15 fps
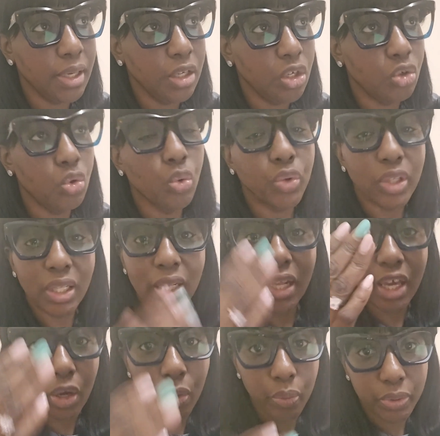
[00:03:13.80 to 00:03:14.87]
the
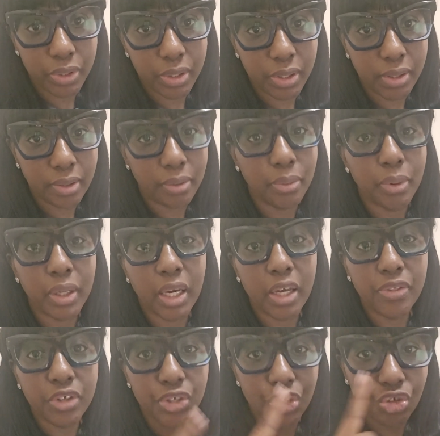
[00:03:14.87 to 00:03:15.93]
layout,
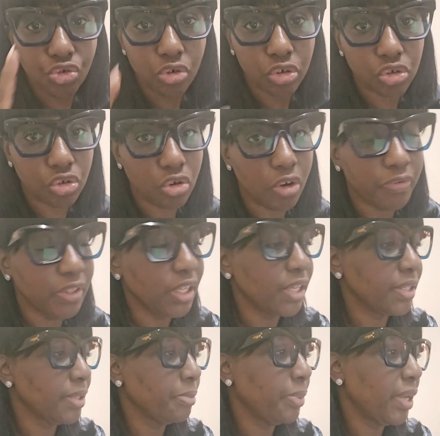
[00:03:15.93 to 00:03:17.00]
okay, the structure of the
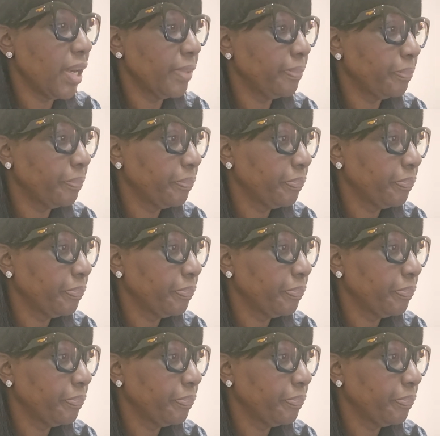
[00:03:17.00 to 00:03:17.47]
lesson plan.